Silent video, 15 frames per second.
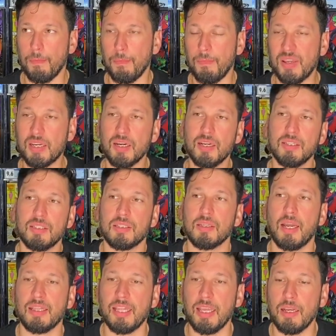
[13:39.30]
Because
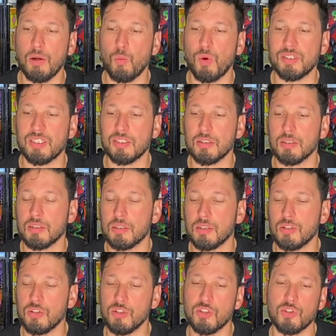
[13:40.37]
I think what's
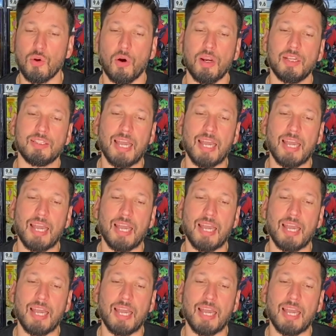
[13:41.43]
starting